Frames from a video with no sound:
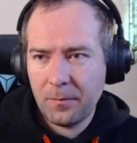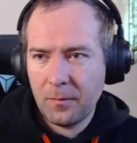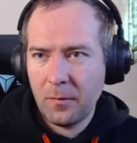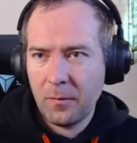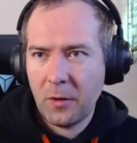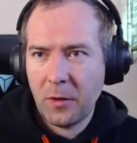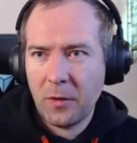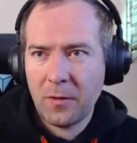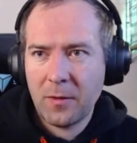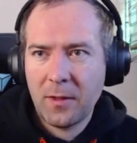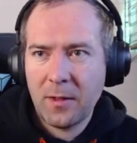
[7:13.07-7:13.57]

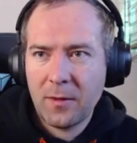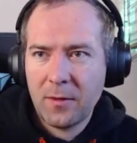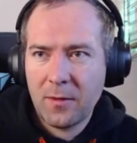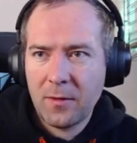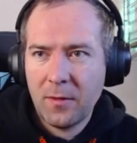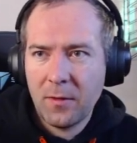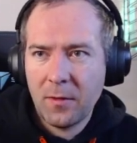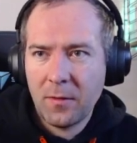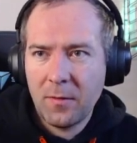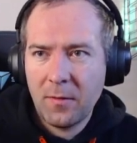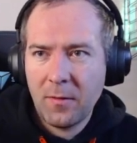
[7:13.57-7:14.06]
because that's
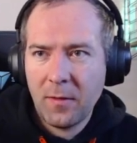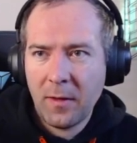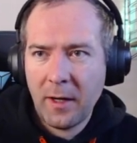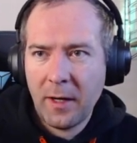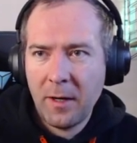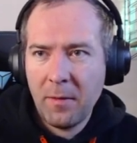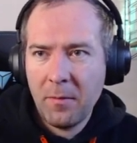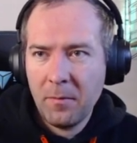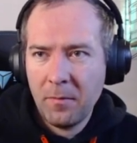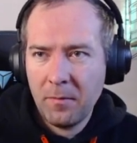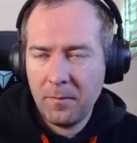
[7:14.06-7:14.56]
the
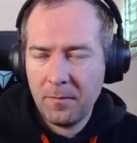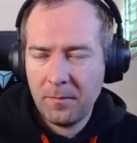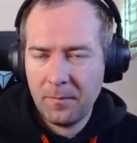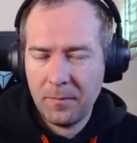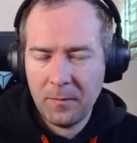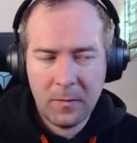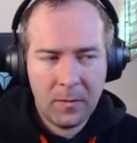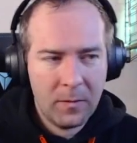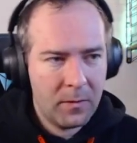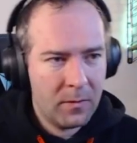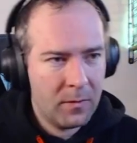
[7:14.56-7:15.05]
time,
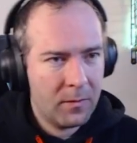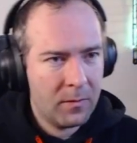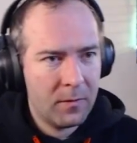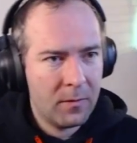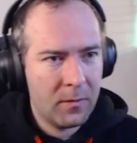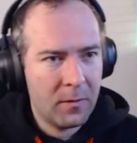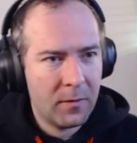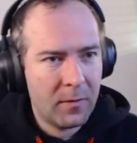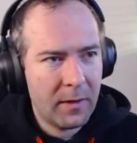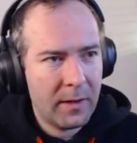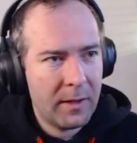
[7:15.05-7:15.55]

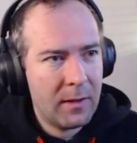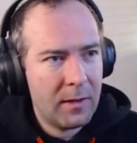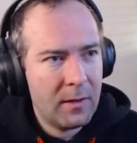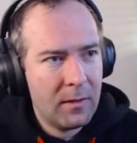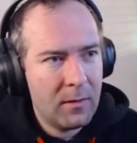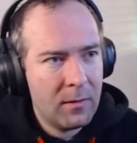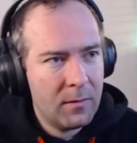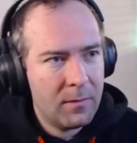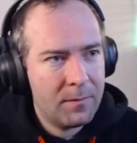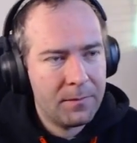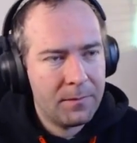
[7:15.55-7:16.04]
the
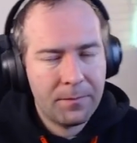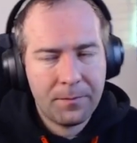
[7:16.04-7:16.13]
title.